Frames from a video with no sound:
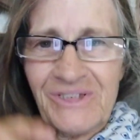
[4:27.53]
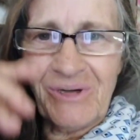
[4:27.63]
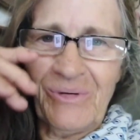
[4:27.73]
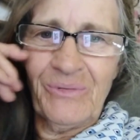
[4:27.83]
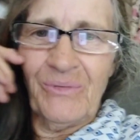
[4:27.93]

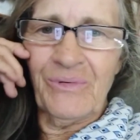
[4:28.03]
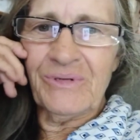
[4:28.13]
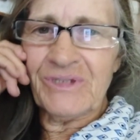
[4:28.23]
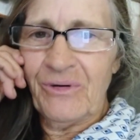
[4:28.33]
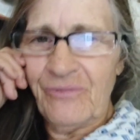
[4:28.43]
so
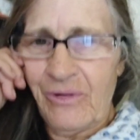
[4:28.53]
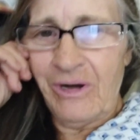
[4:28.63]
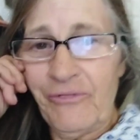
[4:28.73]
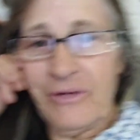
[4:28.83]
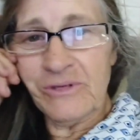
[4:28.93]

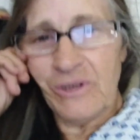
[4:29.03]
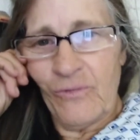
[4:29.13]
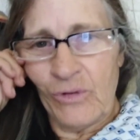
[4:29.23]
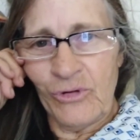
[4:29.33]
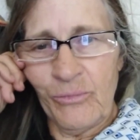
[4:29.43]
I feel so
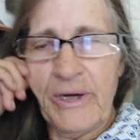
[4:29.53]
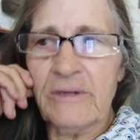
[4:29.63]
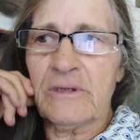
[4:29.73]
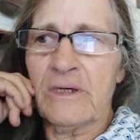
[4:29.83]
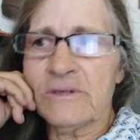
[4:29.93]
vulnerable
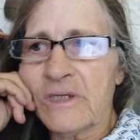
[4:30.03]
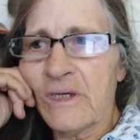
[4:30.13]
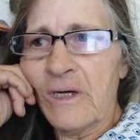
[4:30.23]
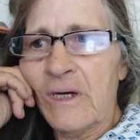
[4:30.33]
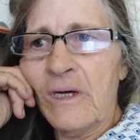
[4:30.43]
about that.
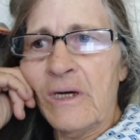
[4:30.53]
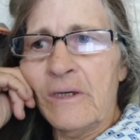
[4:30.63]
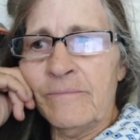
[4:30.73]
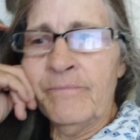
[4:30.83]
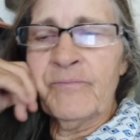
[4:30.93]

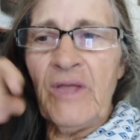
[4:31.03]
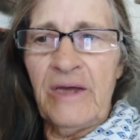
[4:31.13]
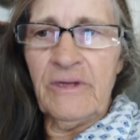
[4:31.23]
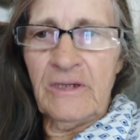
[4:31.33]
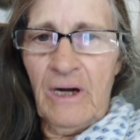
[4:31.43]

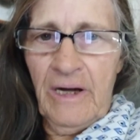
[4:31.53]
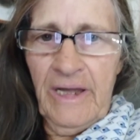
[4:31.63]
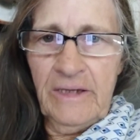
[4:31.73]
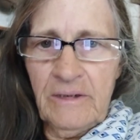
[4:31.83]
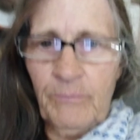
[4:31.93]
And then I
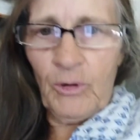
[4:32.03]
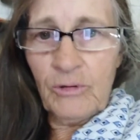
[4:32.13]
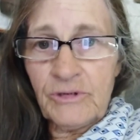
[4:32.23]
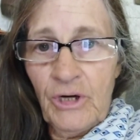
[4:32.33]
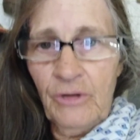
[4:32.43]
had a
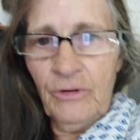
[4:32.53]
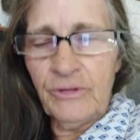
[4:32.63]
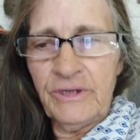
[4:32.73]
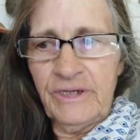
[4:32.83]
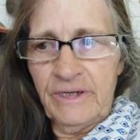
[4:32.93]
blocked
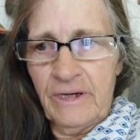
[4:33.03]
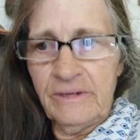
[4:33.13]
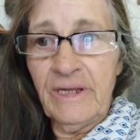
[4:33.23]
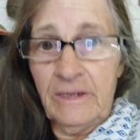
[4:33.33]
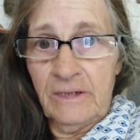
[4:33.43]
colon
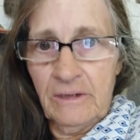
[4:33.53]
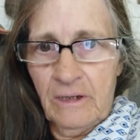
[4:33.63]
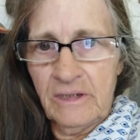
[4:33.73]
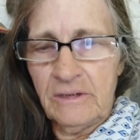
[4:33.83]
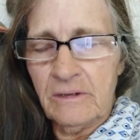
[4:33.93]
and nearly
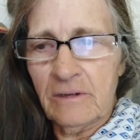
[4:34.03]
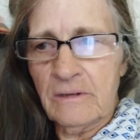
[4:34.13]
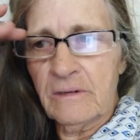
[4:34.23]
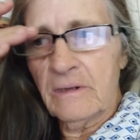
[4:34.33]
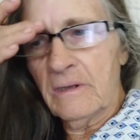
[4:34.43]
died.
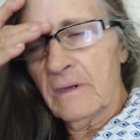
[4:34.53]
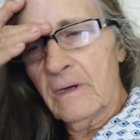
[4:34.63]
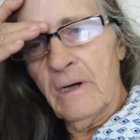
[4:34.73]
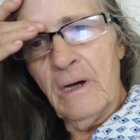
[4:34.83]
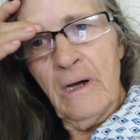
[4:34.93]

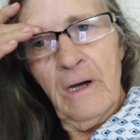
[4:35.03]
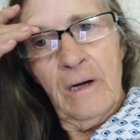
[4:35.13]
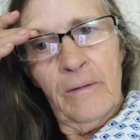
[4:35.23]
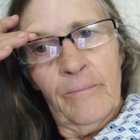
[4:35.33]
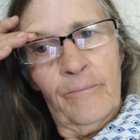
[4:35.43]

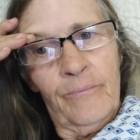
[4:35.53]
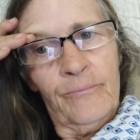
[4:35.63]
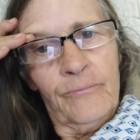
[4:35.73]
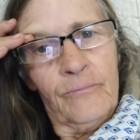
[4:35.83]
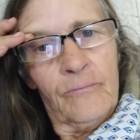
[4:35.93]

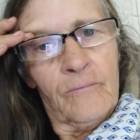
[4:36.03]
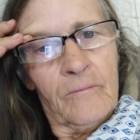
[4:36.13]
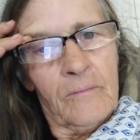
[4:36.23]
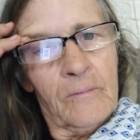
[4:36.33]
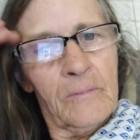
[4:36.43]

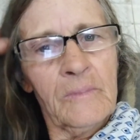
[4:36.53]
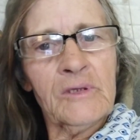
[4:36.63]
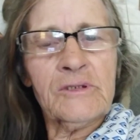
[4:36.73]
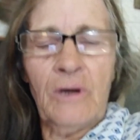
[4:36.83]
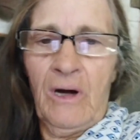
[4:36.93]

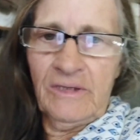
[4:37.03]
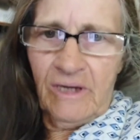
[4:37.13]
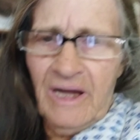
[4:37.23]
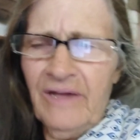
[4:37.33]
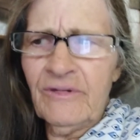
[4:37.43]
So
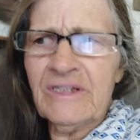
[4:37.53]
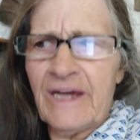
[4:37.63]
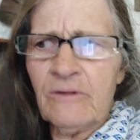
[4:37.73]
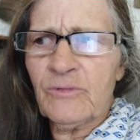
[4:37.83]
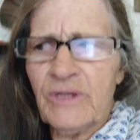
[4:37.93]
I haven't
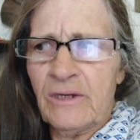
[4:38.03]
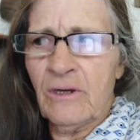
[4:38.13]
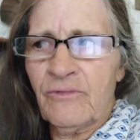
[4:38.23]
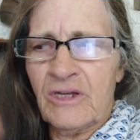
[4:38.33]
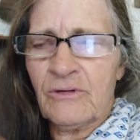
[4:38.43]
dealt with any
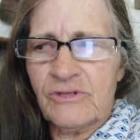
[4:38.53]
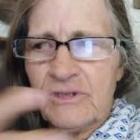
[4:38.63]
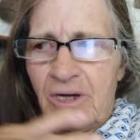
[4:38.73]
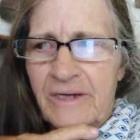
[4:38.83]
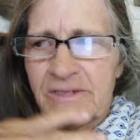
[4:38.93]
of that because
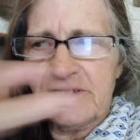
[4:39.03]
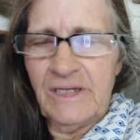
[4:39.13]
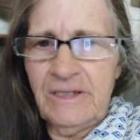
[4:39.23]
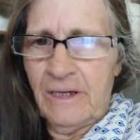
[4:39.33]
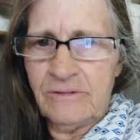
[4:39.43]
I can
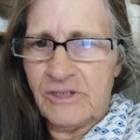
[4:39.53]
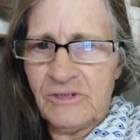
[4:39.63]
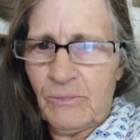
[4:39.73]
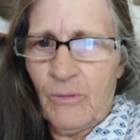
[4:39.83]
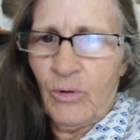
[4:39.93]
see now
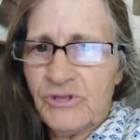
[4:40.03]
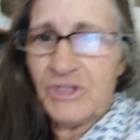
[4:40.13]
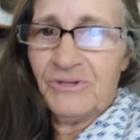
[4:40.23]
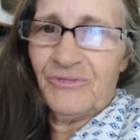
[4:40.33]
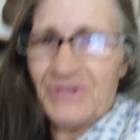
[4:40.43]
just by
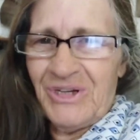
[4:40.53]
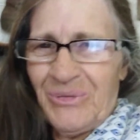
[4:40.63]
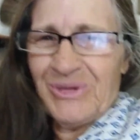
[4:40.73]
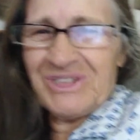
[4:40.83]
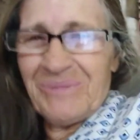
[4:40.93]
watching
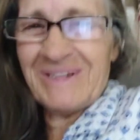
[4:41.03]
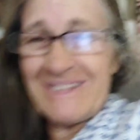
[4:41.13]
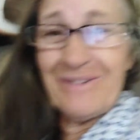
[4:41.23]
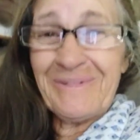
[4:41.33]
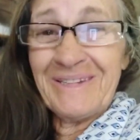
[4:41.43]

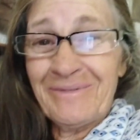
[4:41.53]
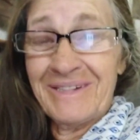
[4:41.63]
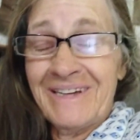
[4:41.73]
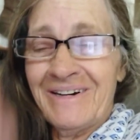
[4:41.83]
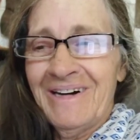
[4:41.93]
myself in the
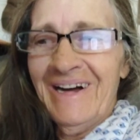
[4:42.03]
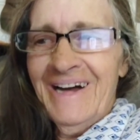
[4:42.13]
video